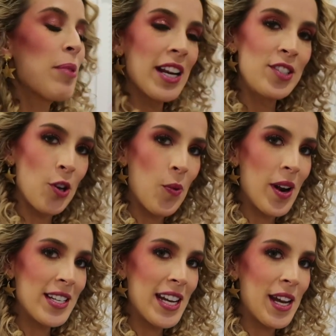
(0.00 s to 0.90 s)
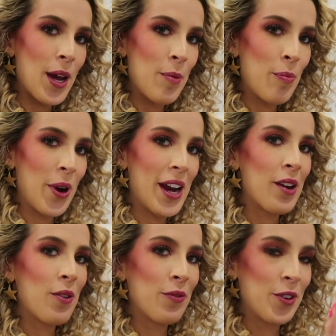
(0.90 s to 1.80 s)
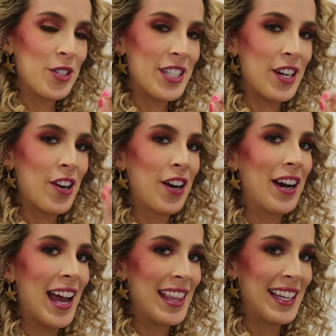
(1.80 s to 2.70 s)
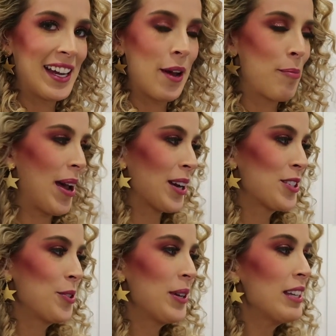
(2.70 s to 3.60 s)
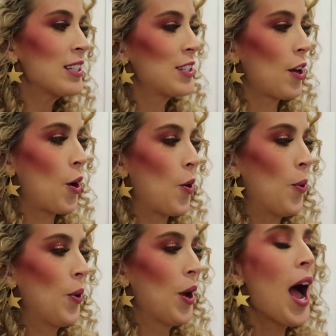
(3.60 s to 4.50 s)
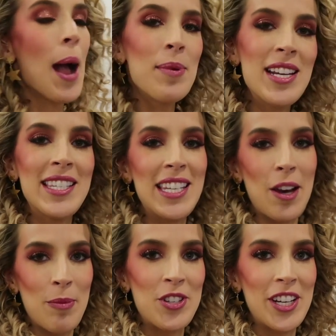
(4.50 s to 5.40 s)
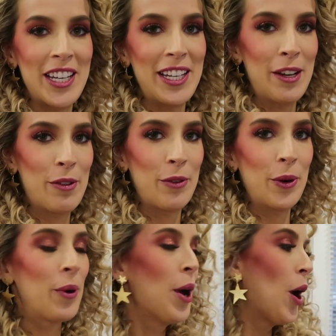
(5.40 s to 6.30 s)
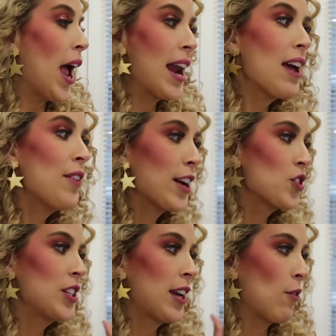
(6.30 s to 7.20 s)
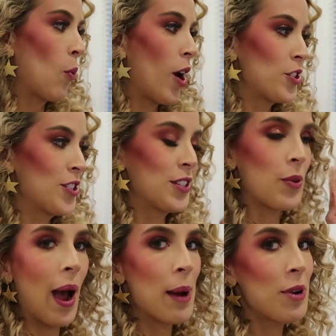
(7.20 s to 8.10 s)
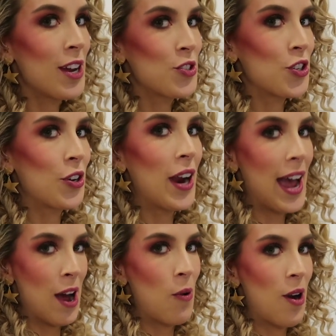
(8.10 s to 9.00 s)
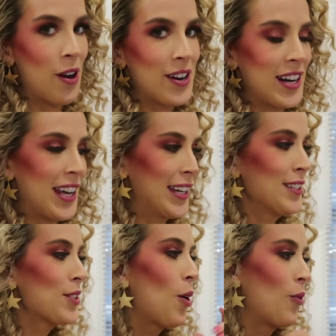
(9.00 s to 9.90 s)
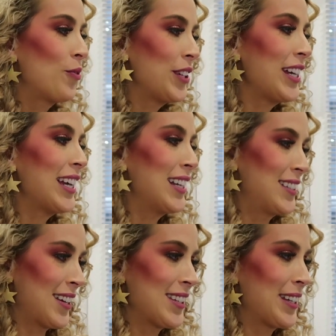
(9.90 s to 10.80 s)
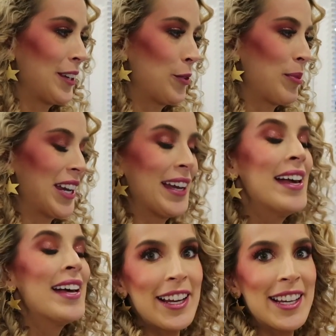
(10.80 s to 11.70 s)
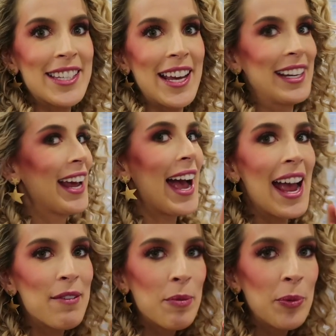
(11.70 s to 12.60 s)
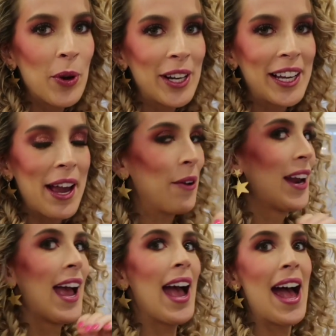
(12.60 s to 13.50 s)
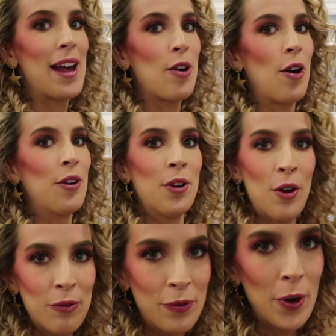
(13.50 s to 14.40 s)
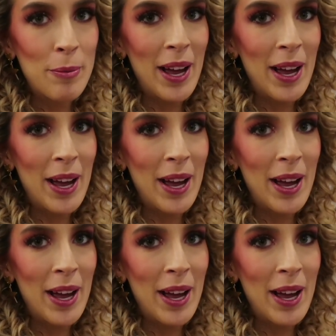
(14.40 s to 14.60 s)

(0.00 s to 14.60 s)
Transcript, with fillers: but I don't wanna take a break for dinner and then come back to it. So I'm gonna see how much I can get through. And I've actually never watched this, so I'm not sure how hard it is. Hopefully it doesn't kill me. Like I said, I haven't been working out at all. Four